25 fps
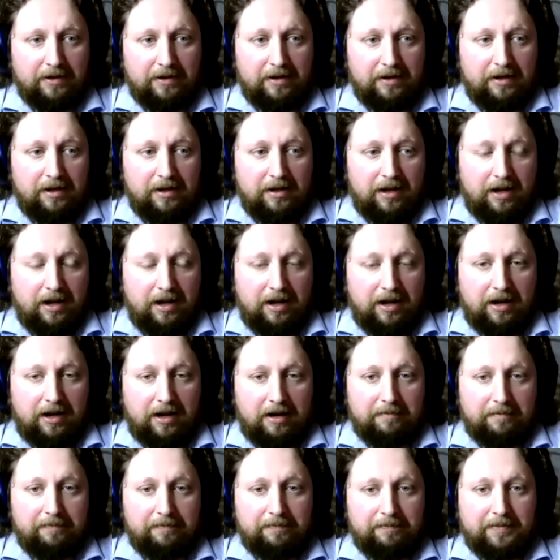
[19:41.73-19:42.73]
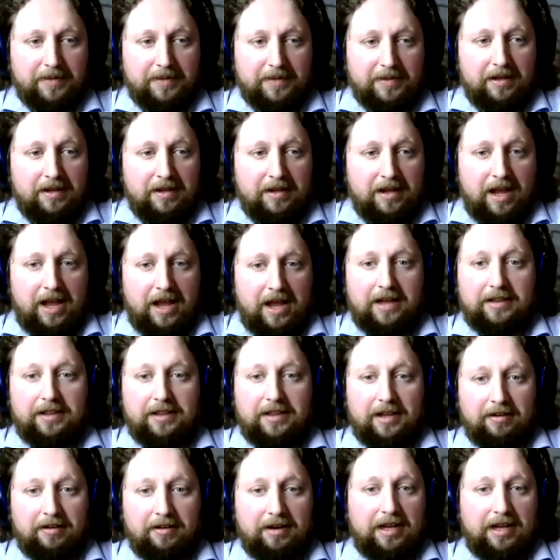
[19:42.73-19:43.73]
And there
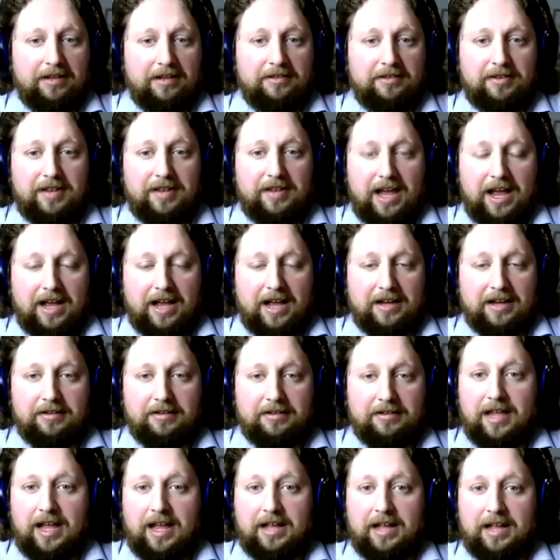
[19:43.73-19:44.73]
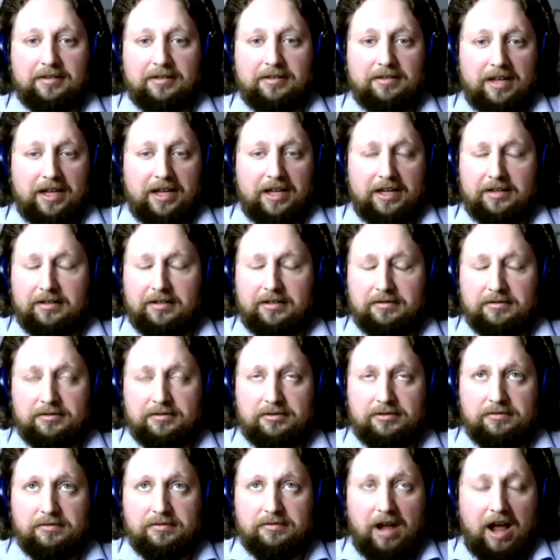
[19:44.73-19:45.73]
is that like
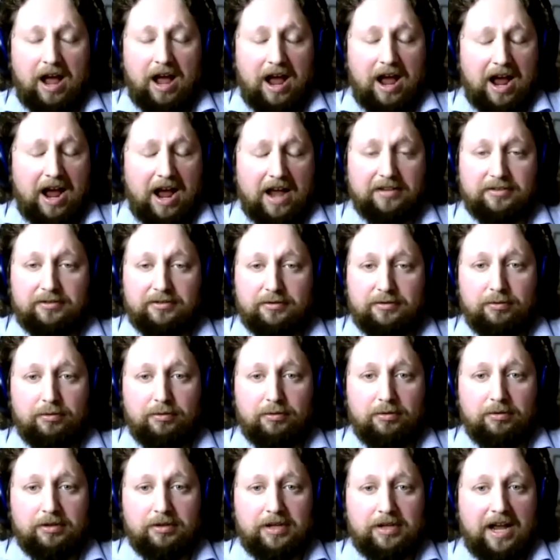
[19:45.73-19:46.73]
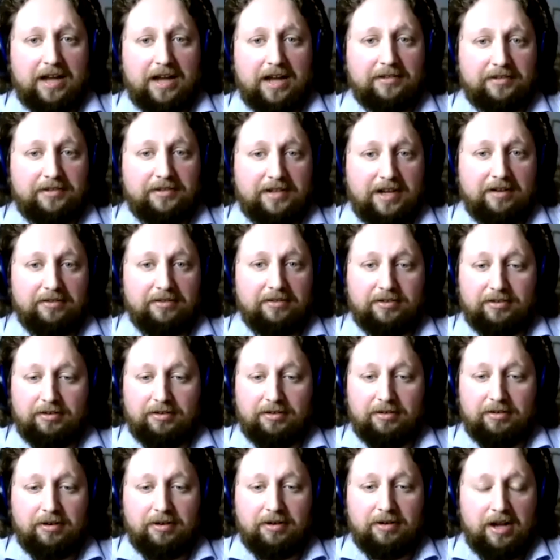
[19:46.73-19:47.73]
high school guidance
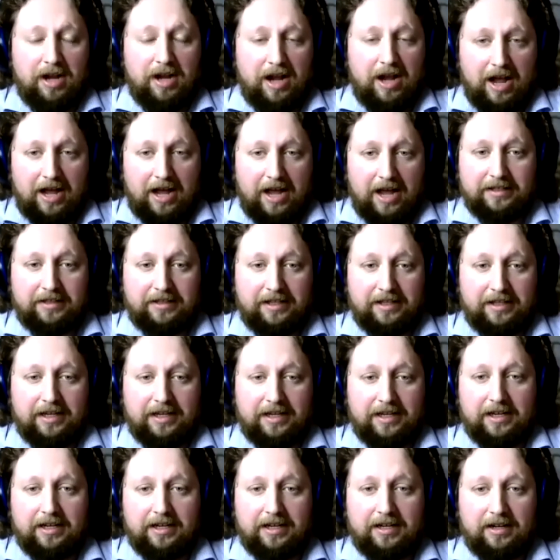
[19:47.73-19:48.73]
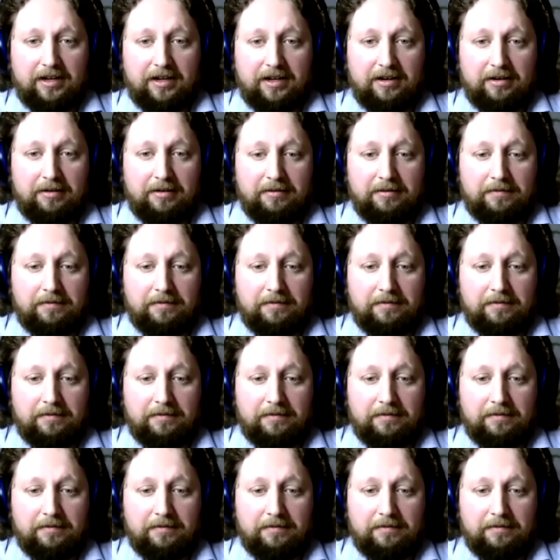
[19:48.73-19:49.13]
counselor idea of